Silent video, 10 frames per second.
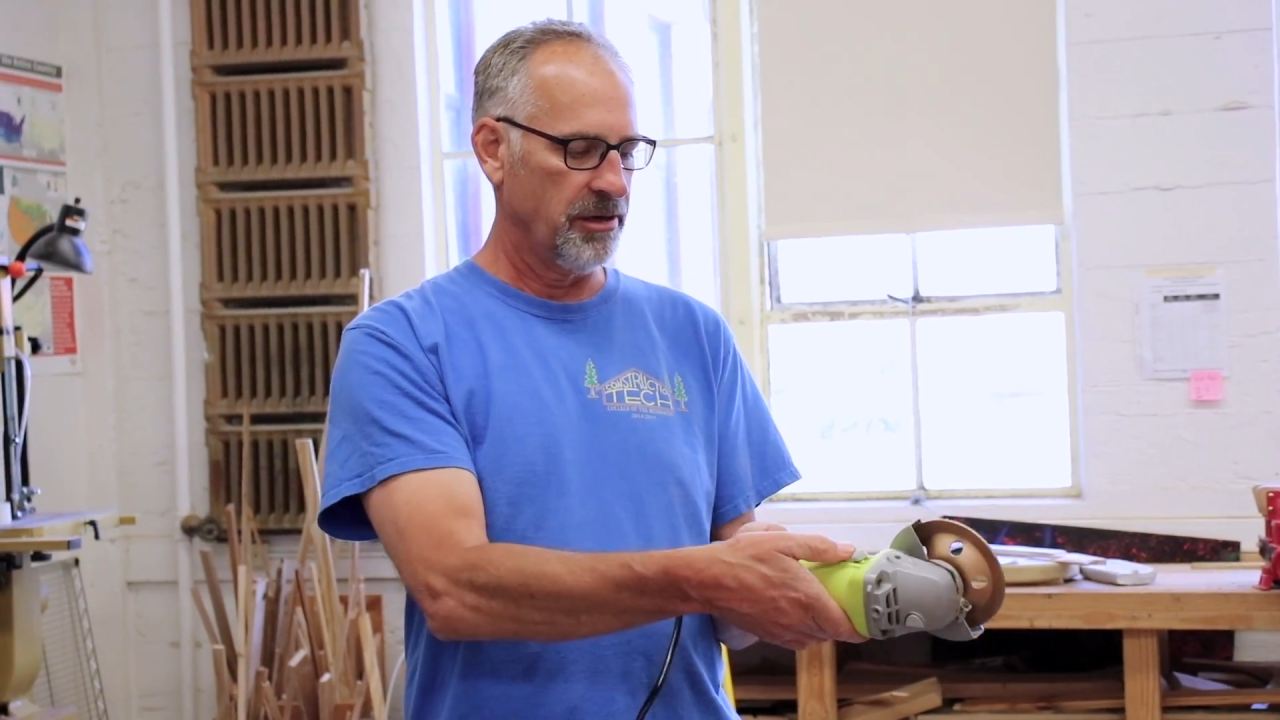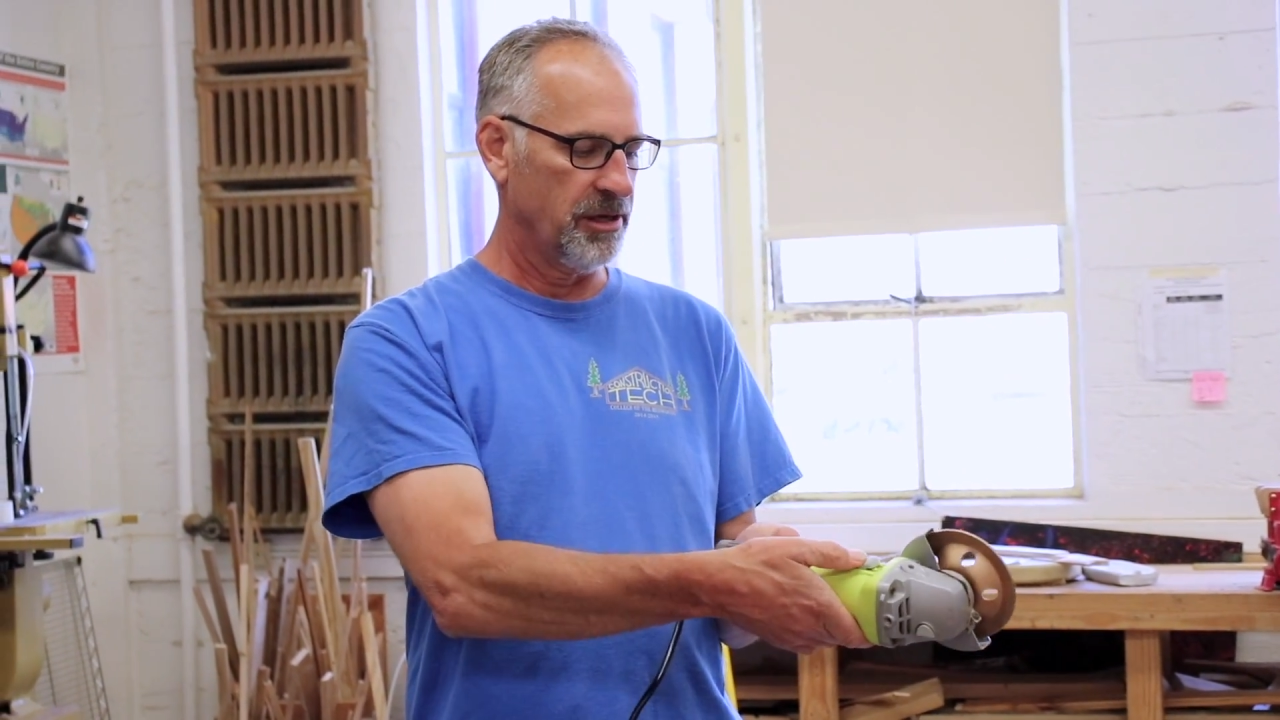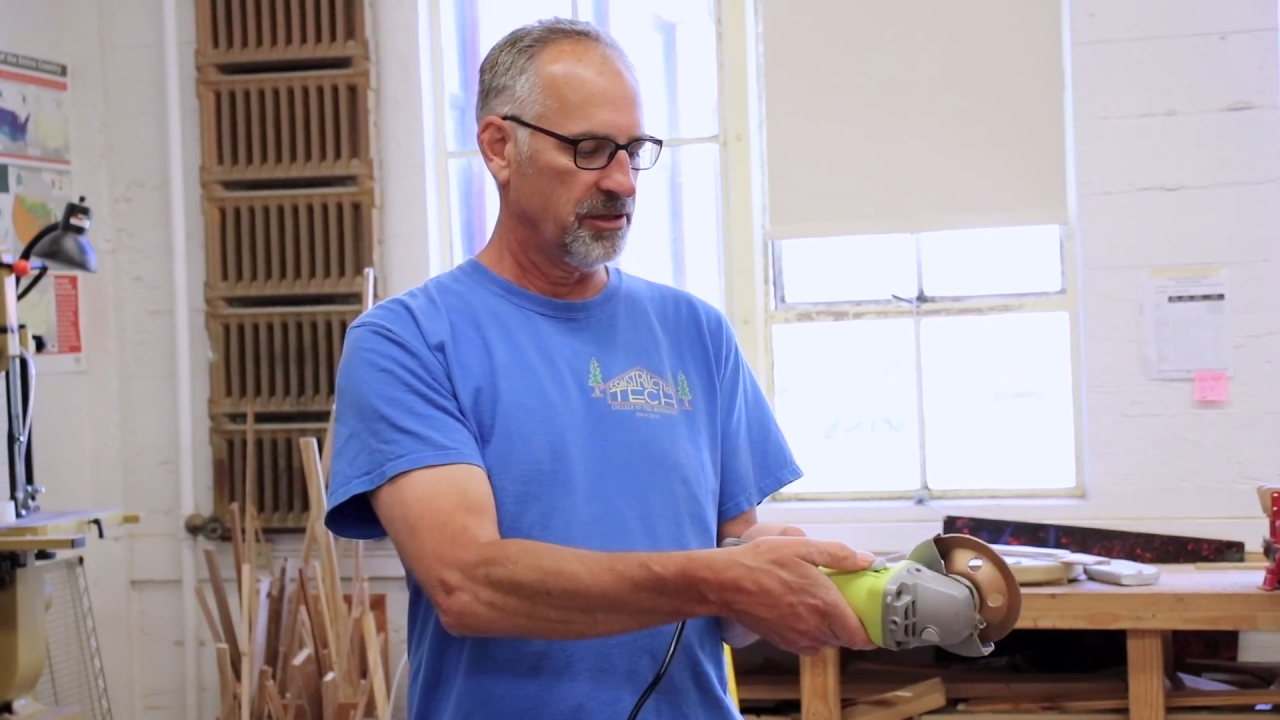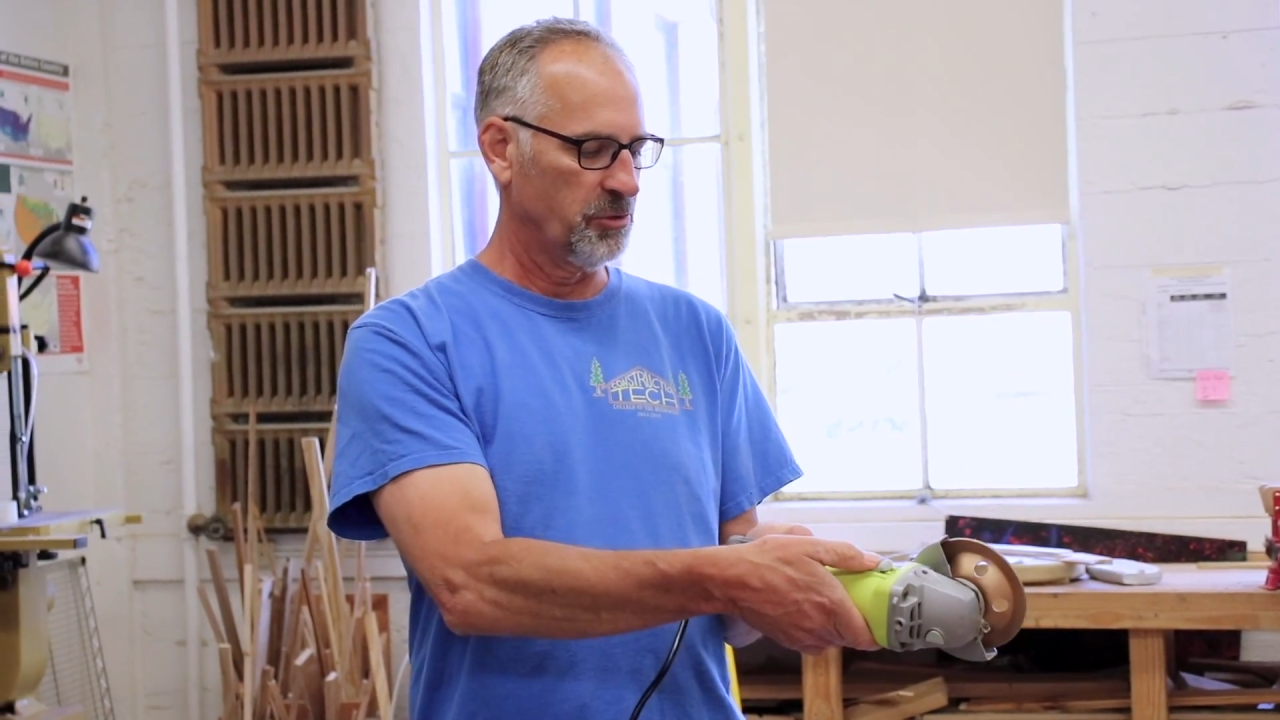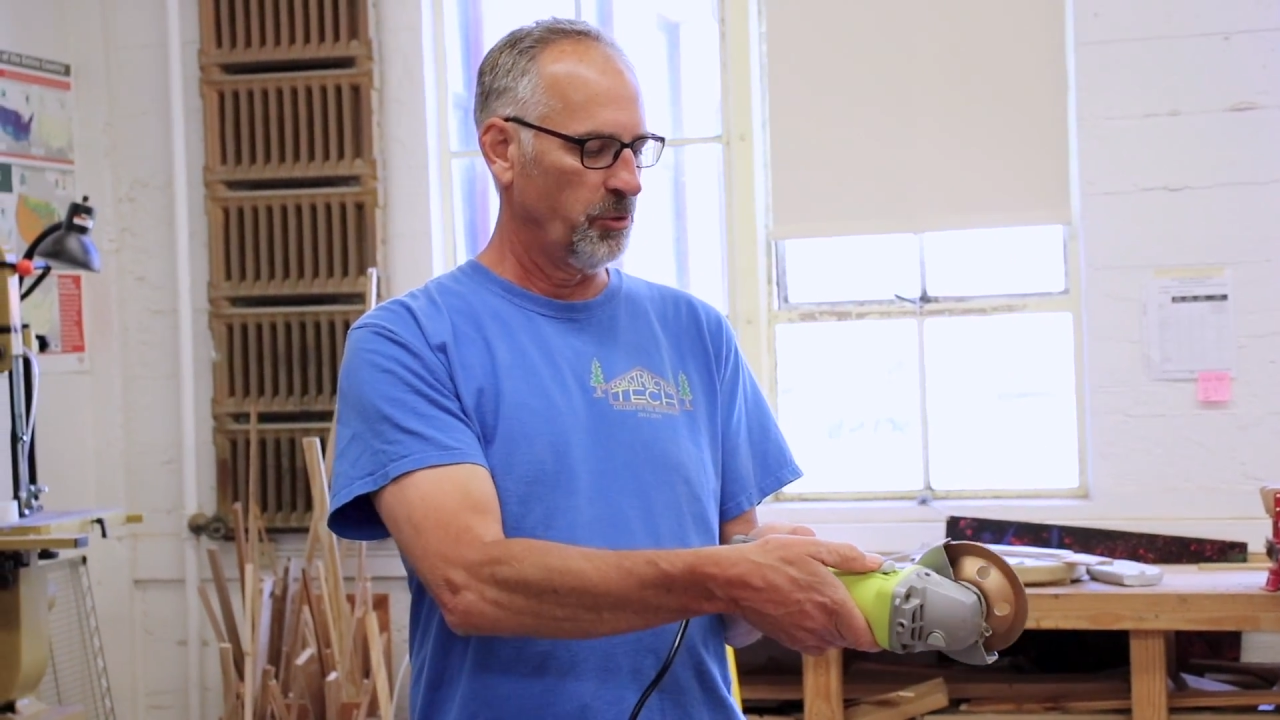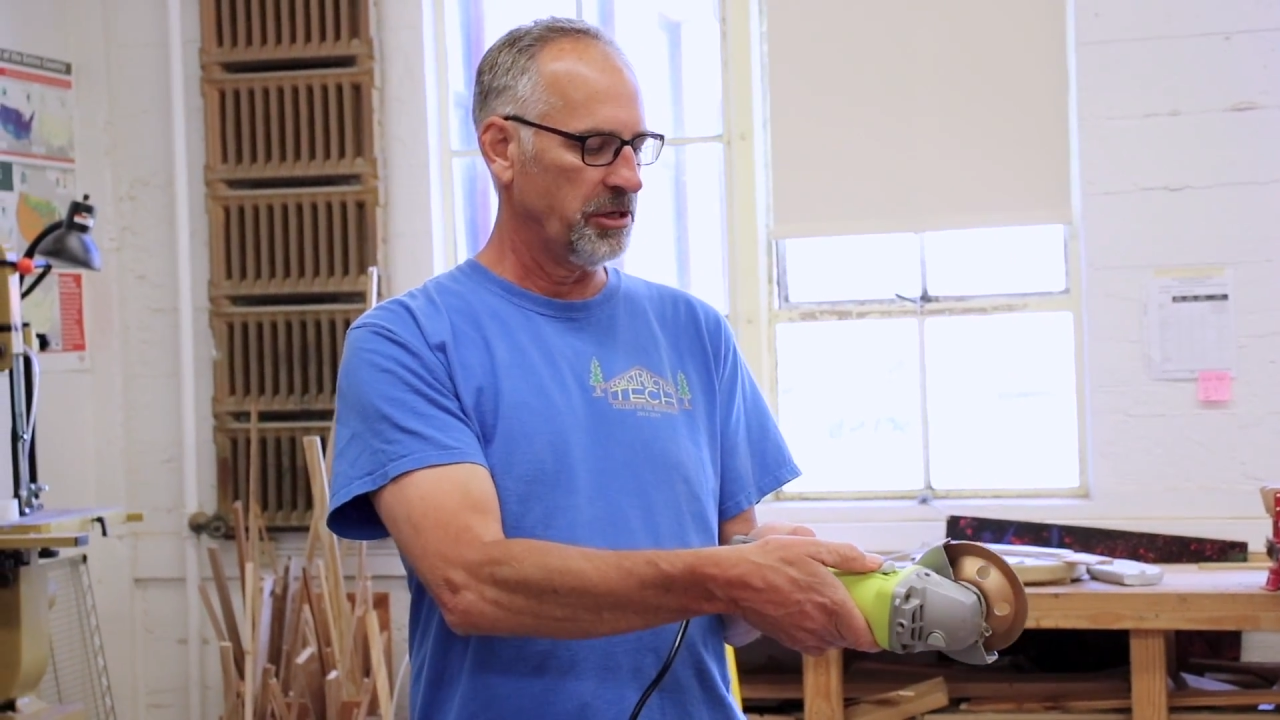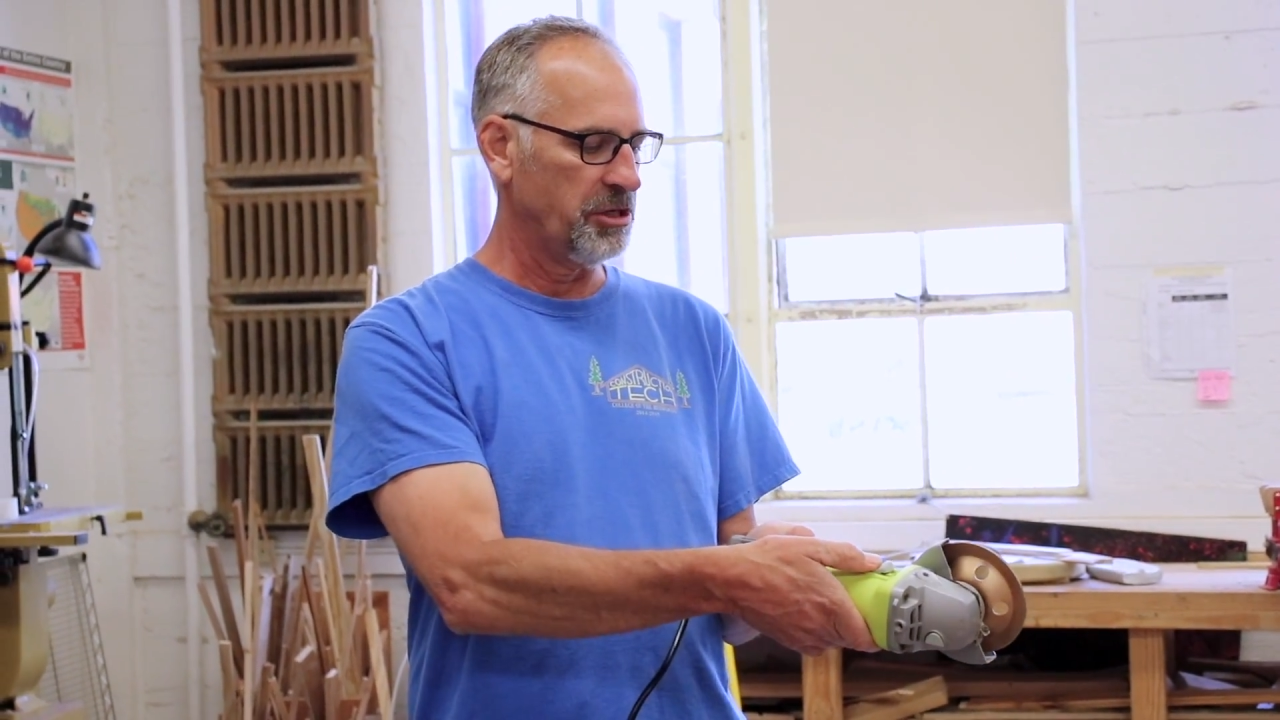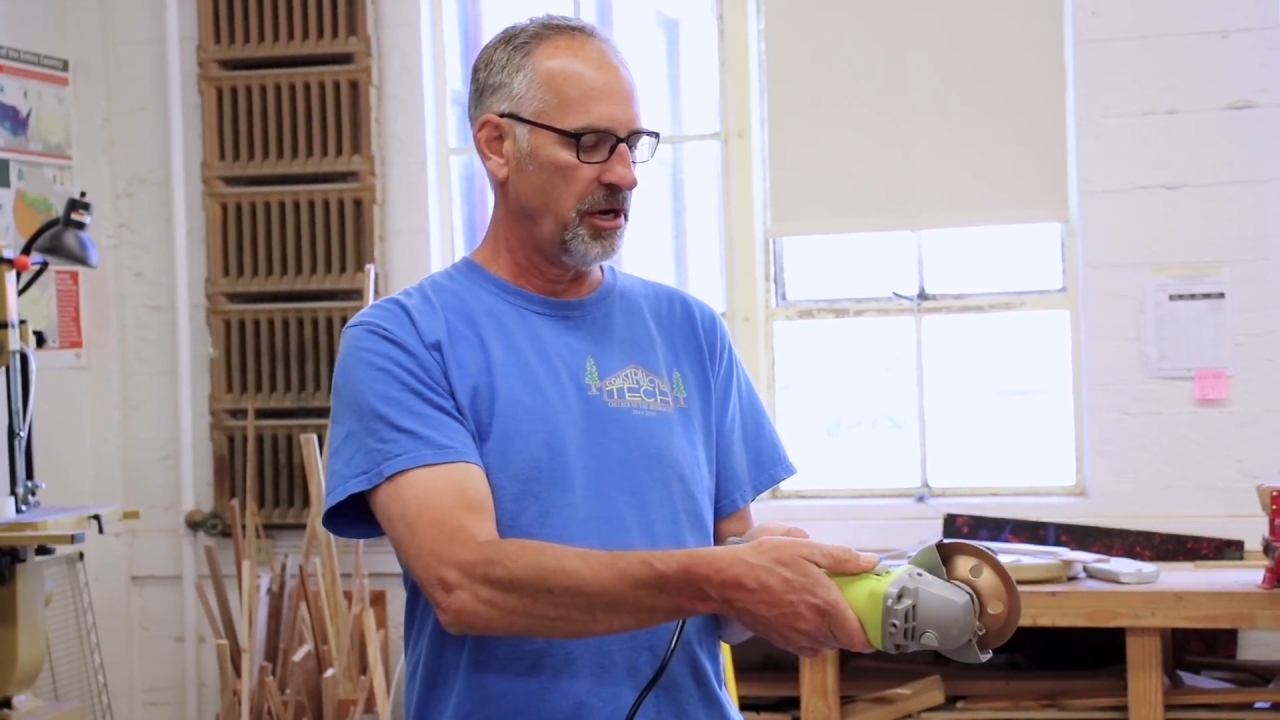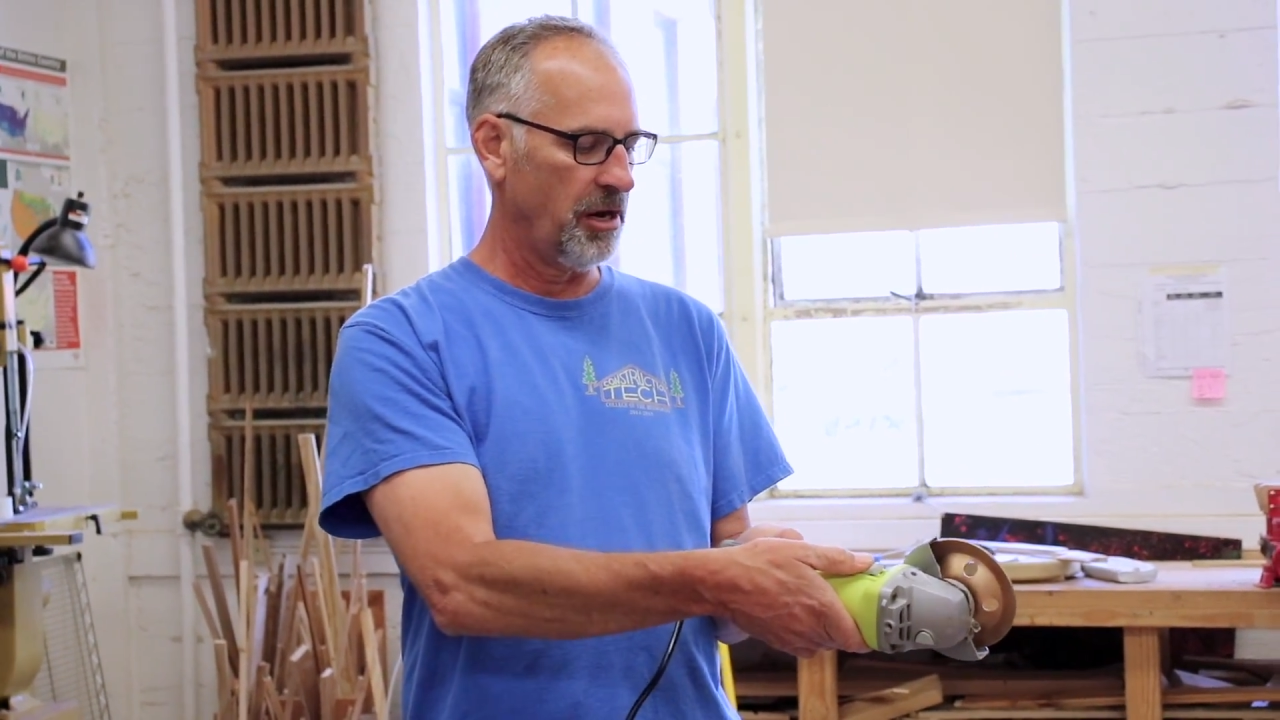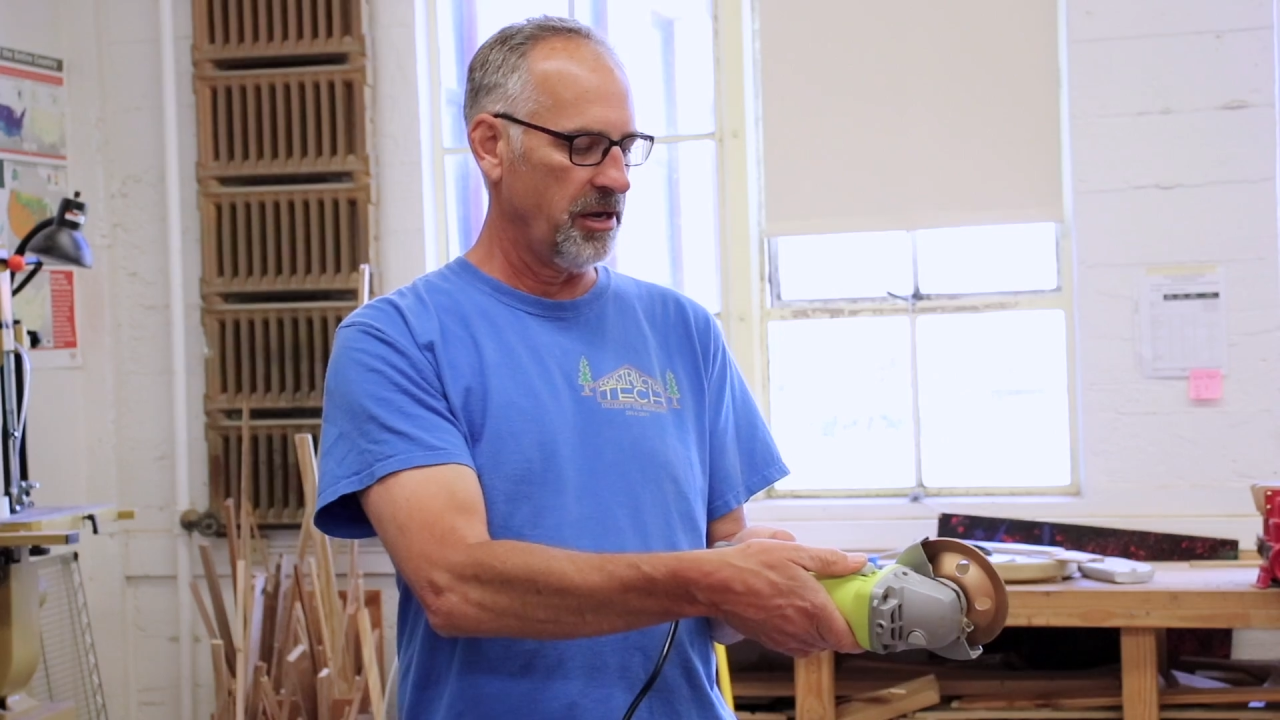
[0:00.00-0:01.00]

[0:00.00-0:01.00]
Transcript: the switch here,